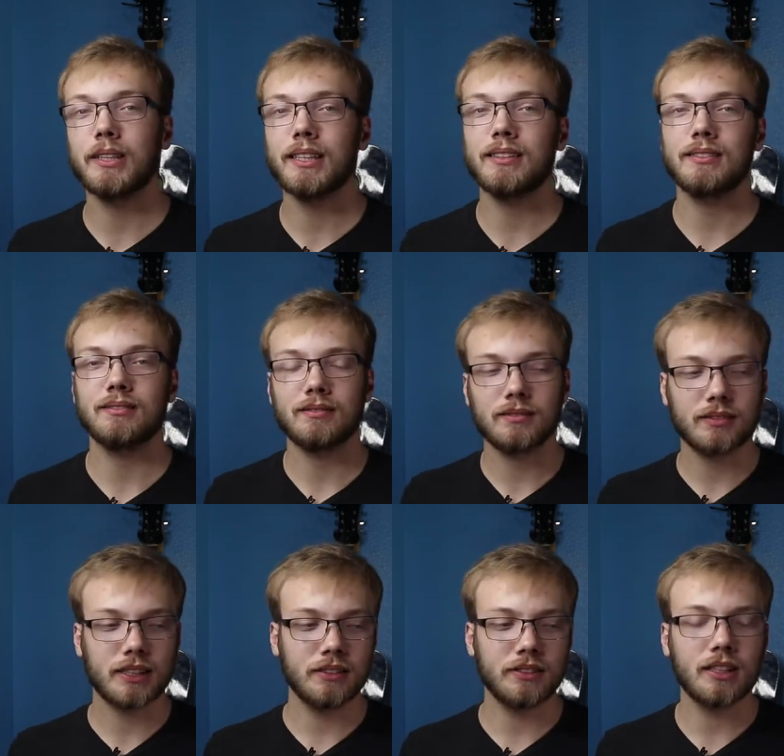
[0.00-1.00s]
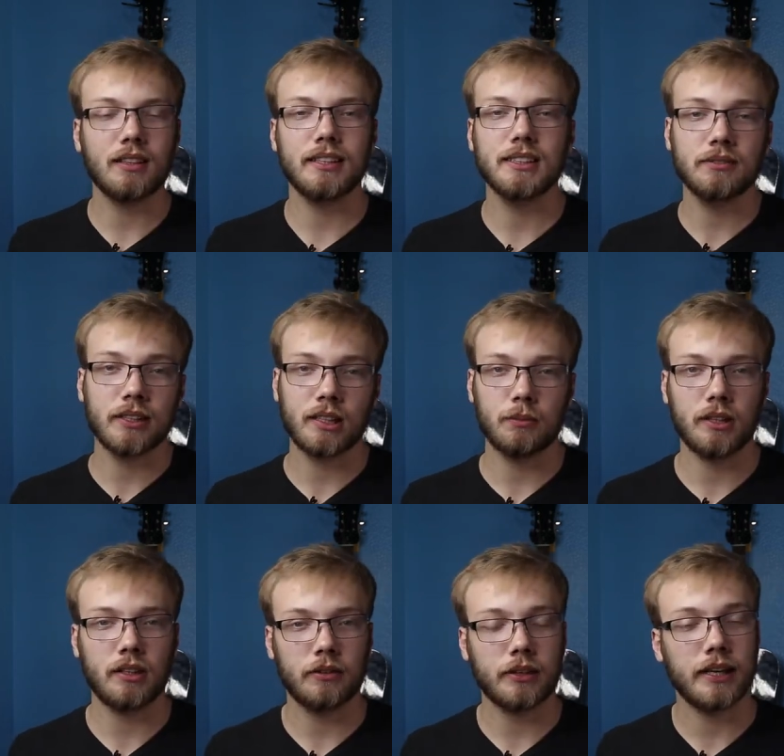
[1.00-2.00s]
but given the lens
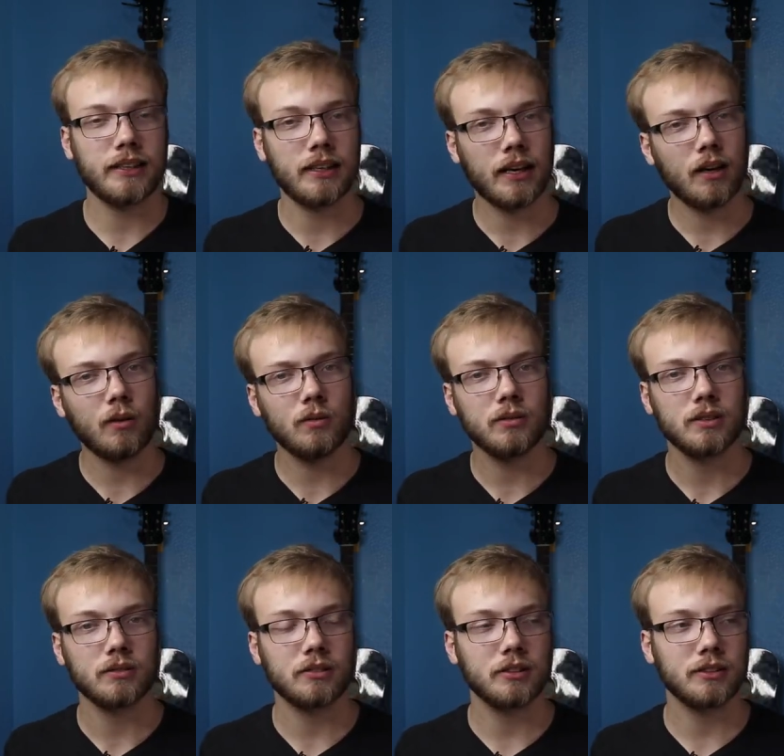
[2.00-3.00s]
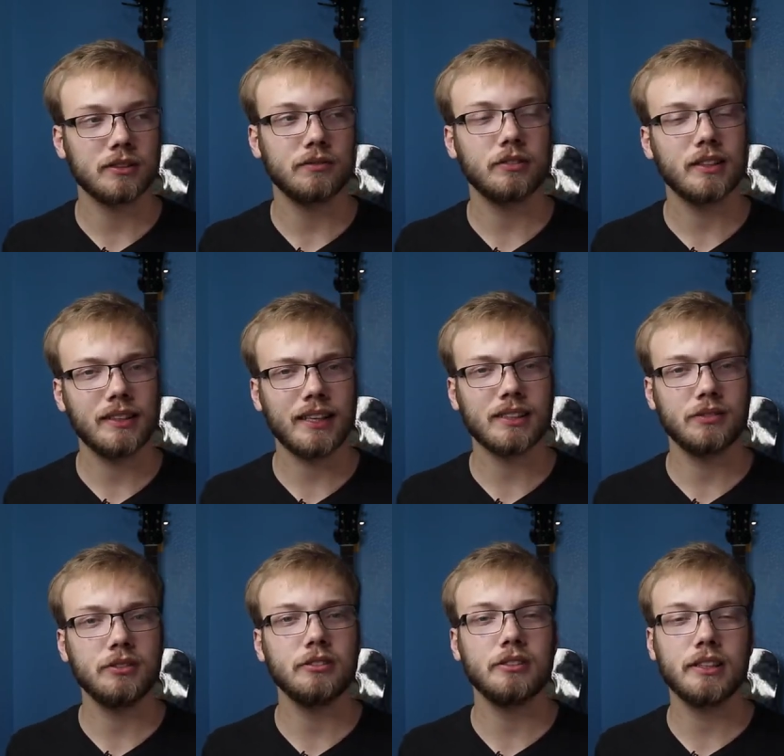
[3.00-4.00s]
availability right now, or for the next
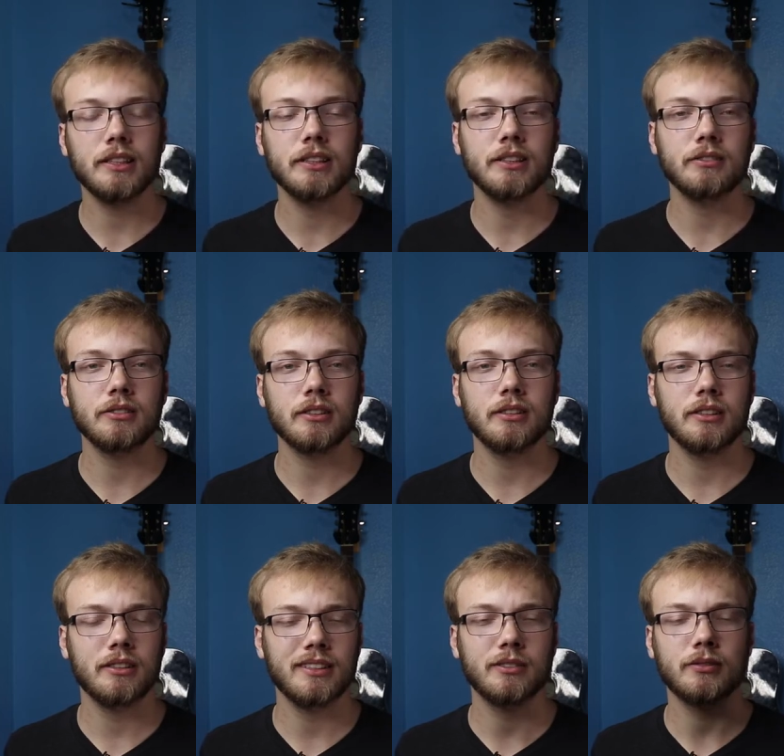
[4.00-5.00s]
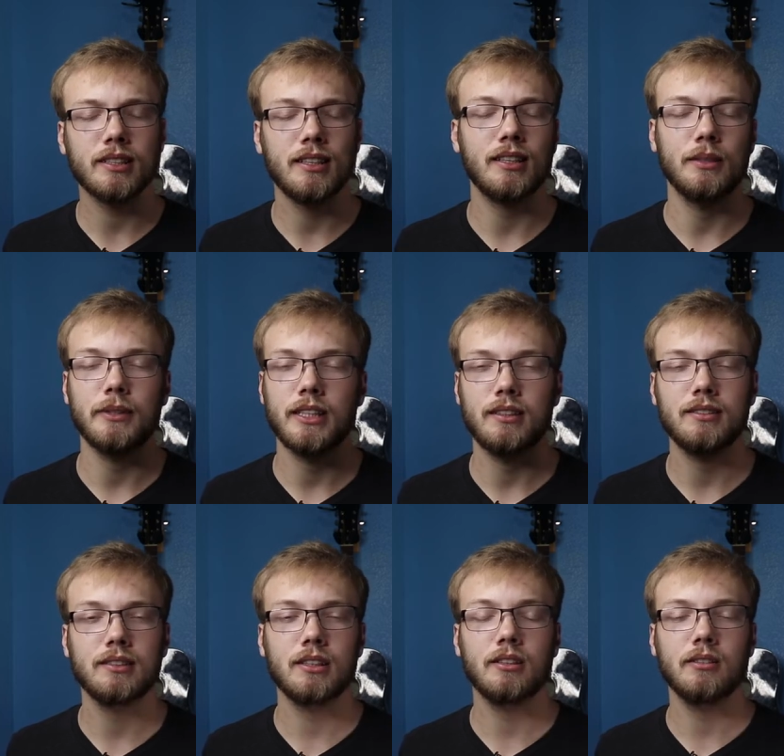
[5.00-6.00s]
few years, it's really limited.
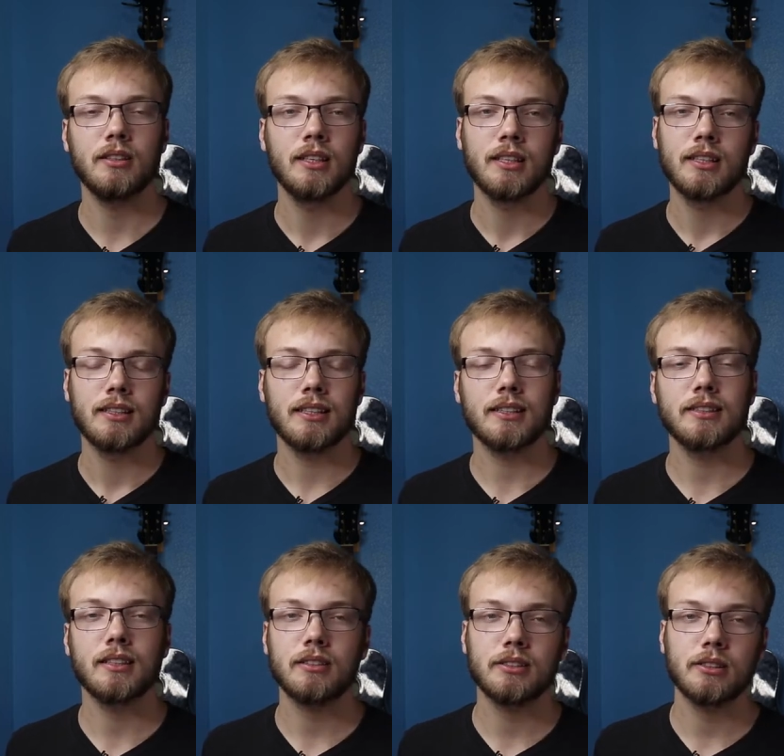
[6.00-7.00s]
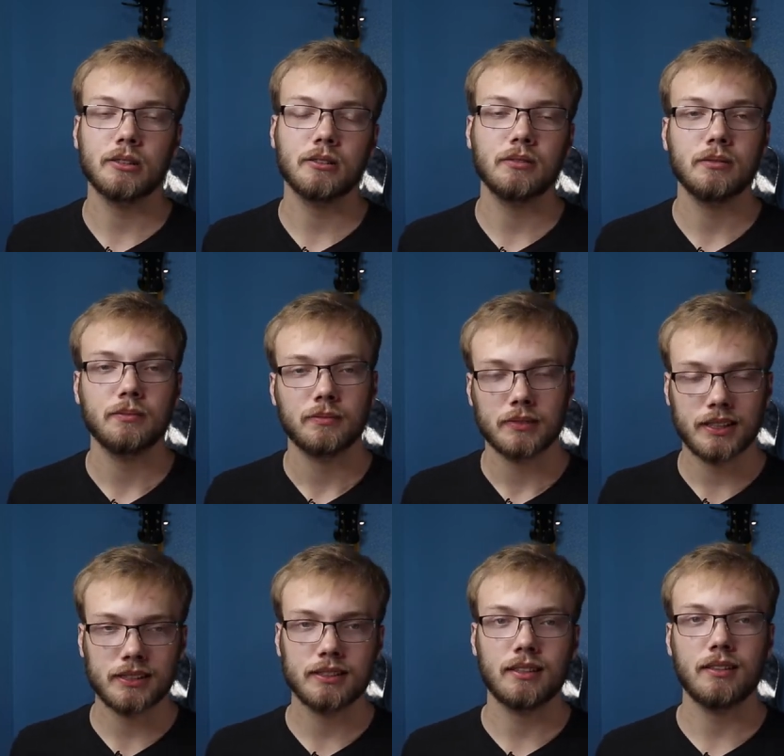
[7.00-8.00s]
So the SL2
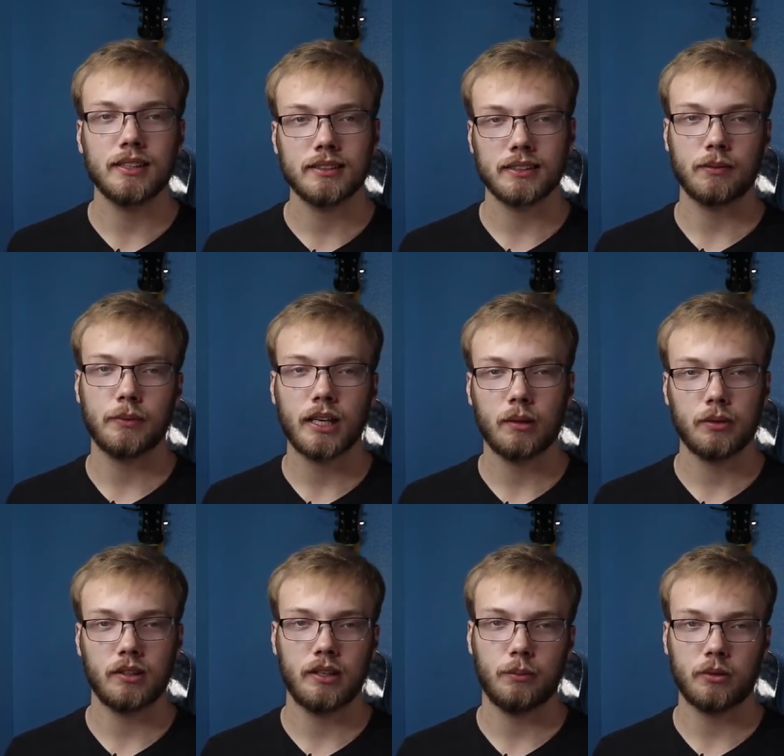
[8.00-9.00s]
gets the lens compatibility